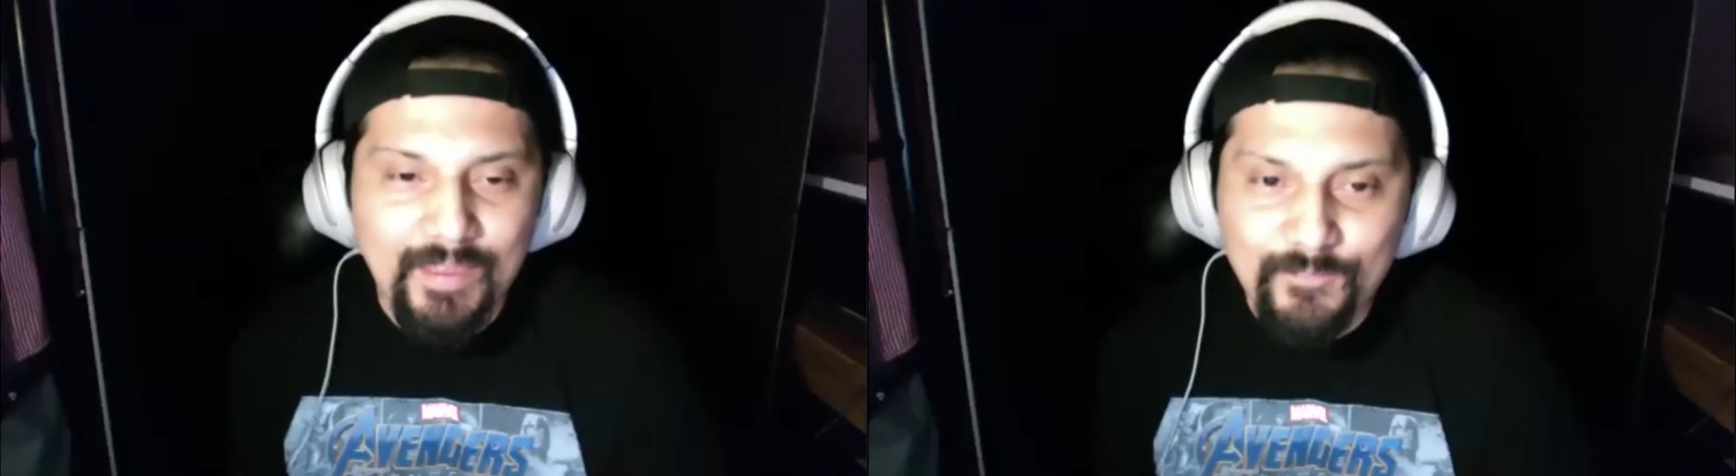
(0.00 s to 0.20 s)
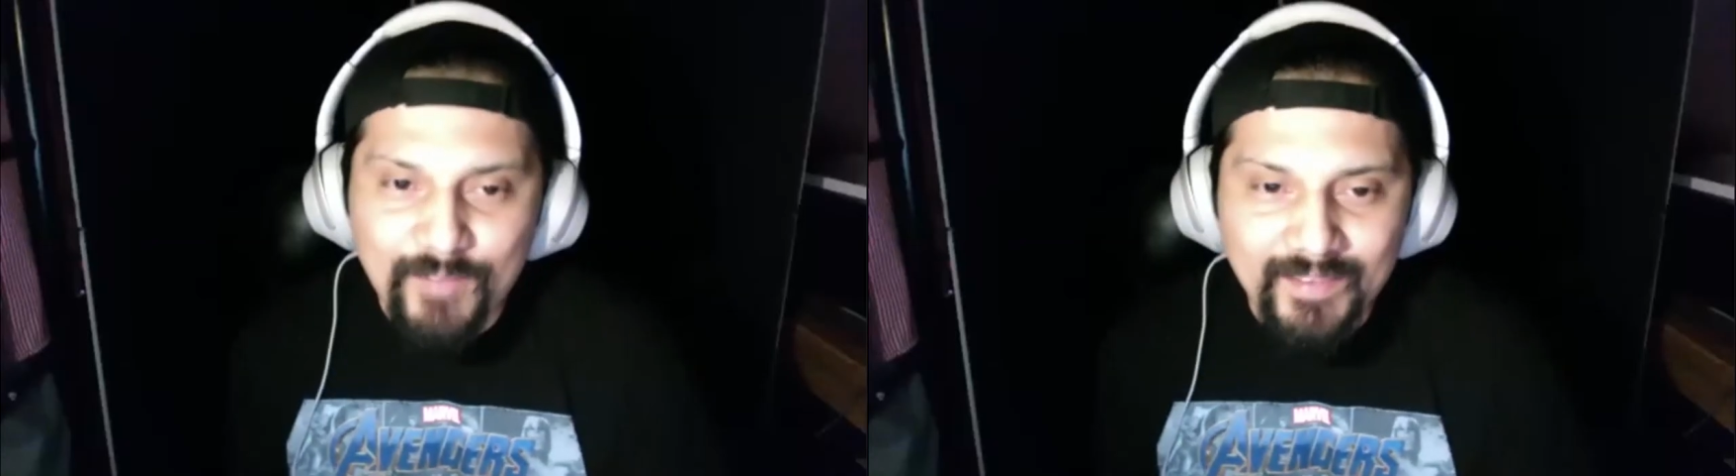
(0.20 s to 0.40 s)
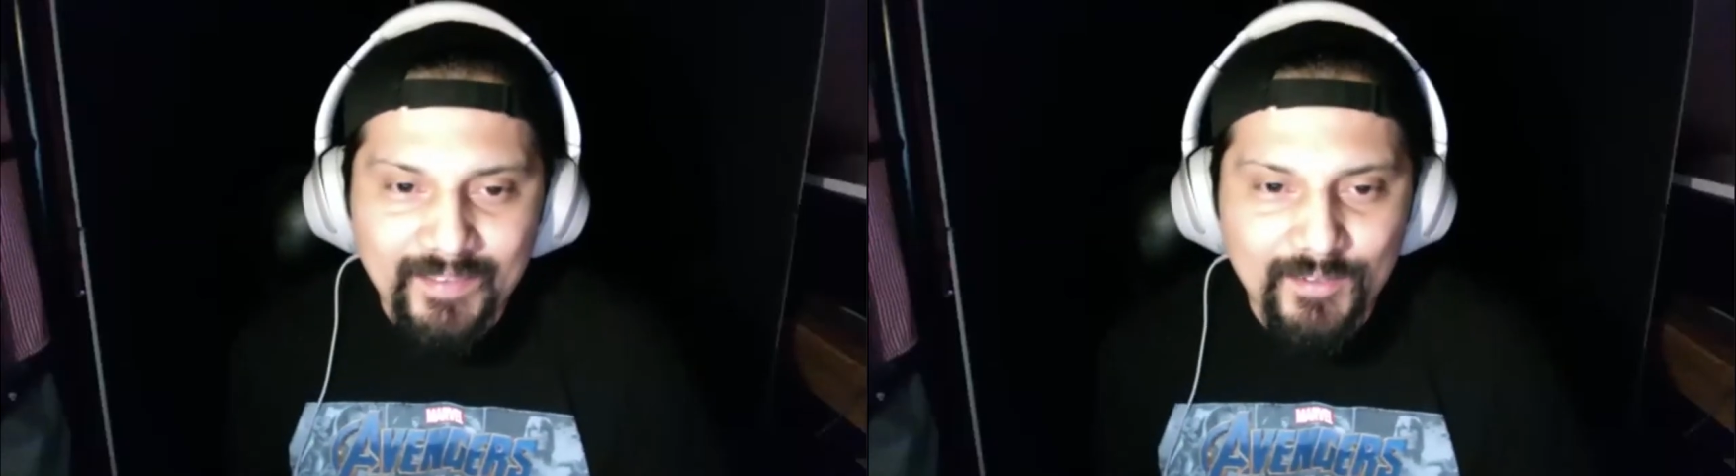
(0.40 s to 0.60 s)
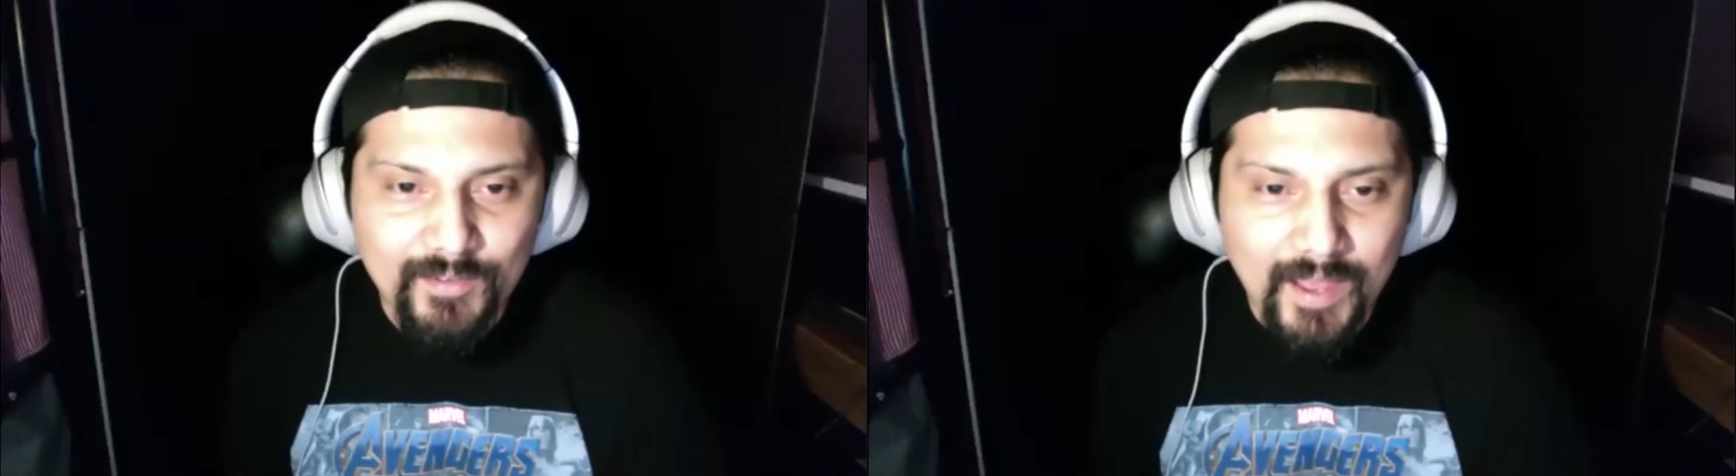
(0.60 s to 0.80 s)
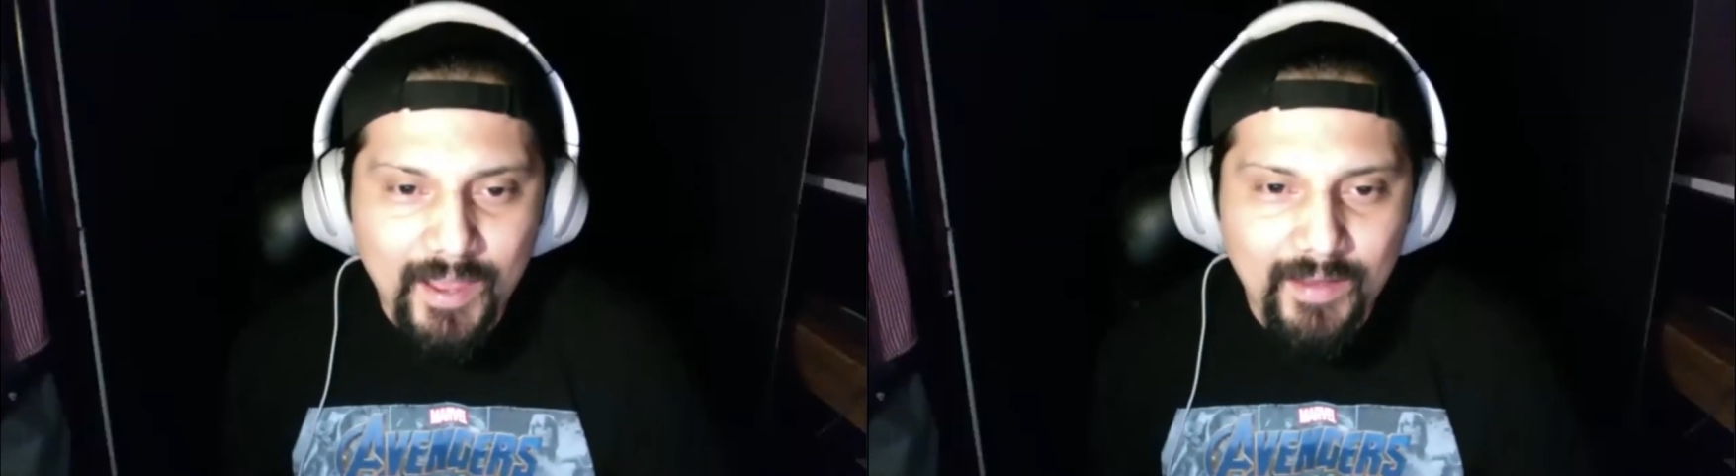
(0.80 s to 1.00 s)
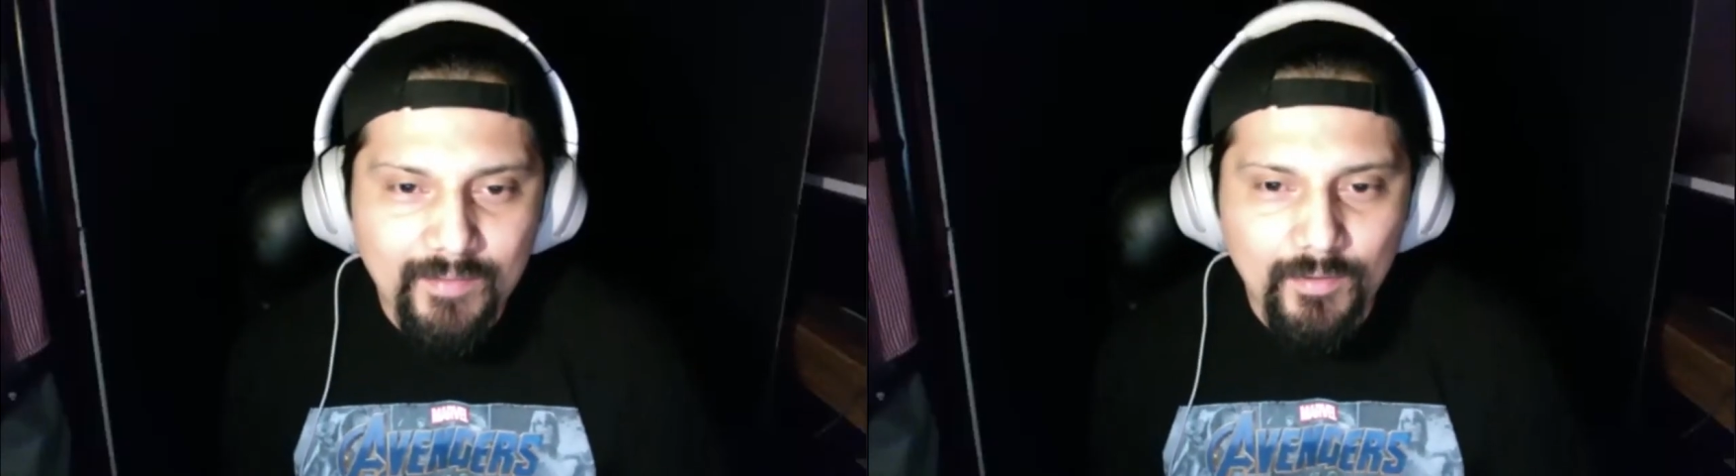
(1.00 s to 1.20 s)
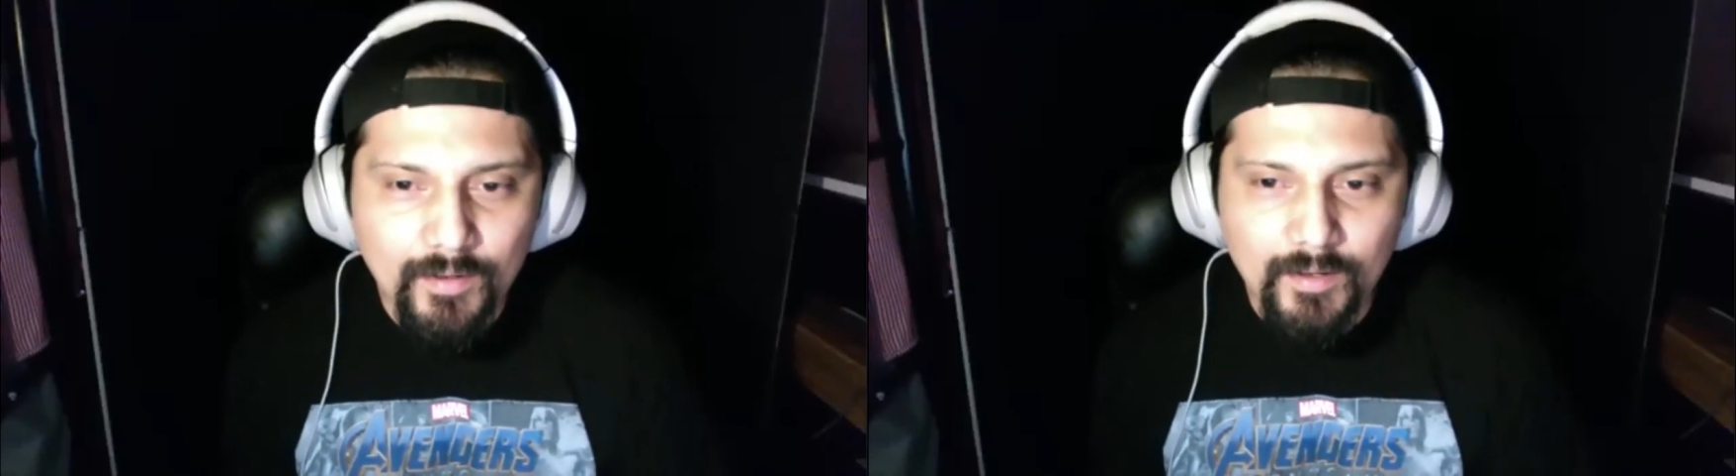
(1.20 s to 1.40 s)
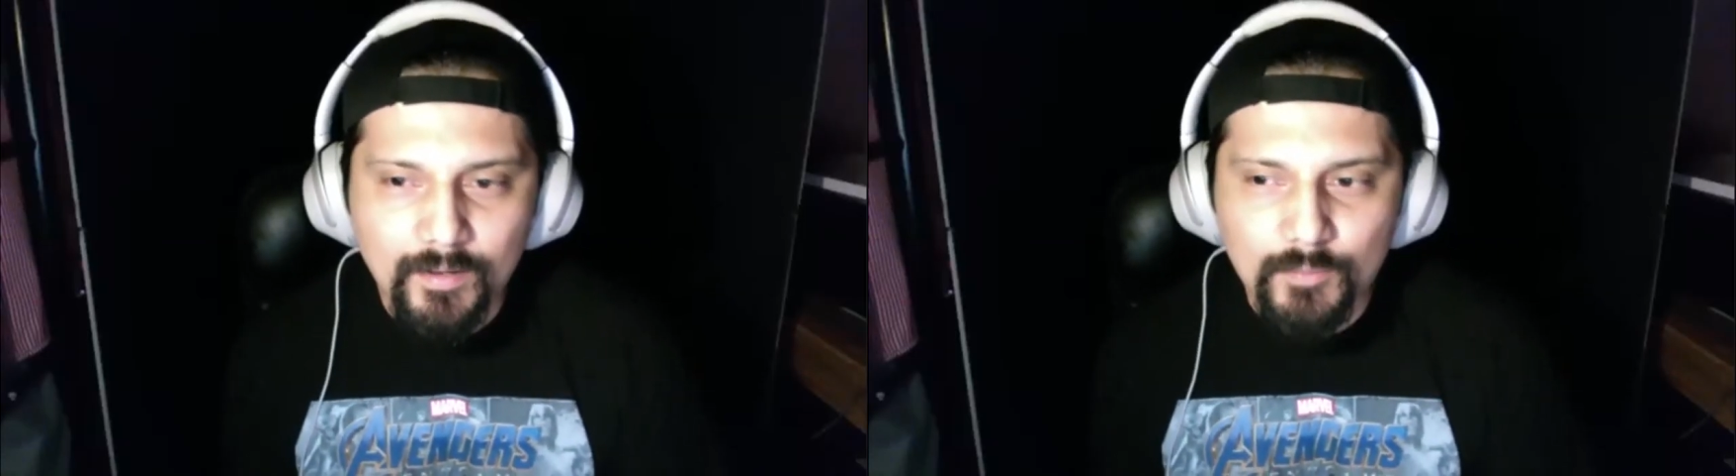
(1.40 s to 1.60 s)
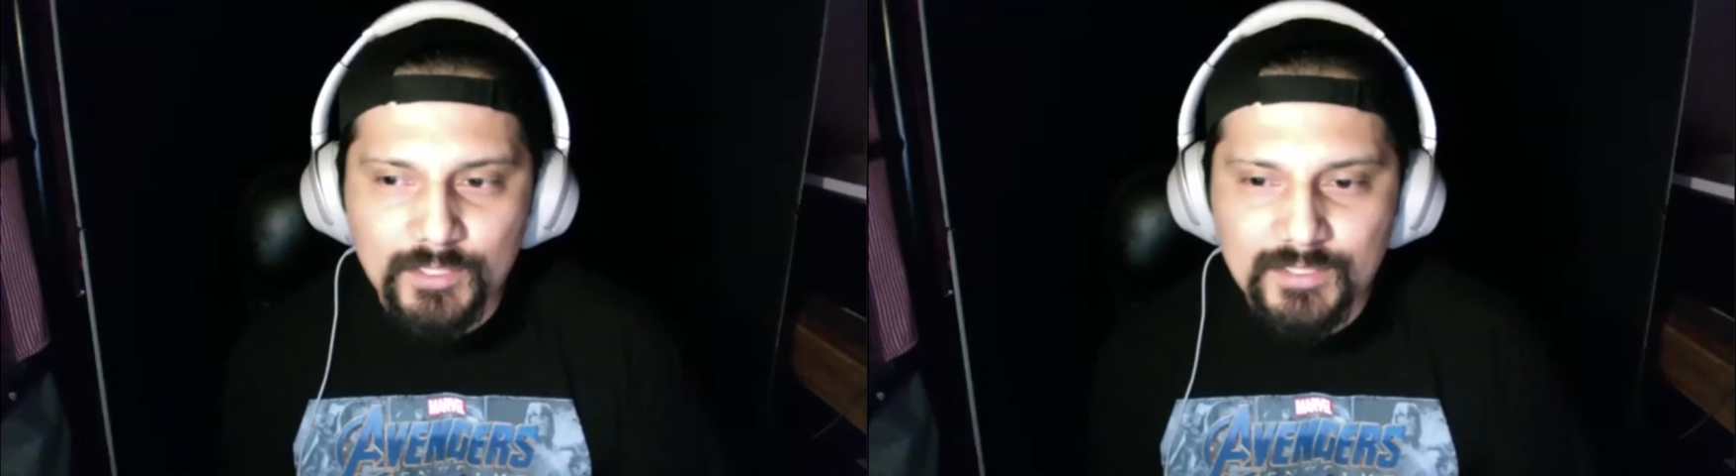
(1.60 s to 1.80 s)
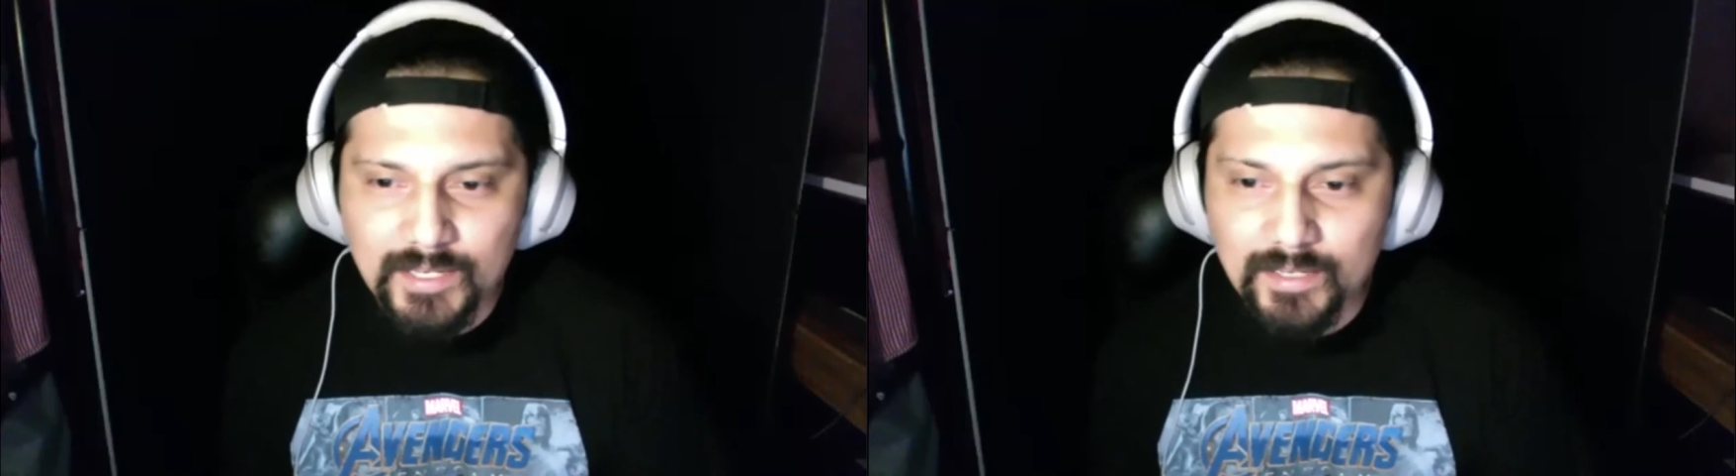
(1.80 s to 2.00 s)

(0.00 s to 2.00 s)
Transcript: fight that you had with Jacob,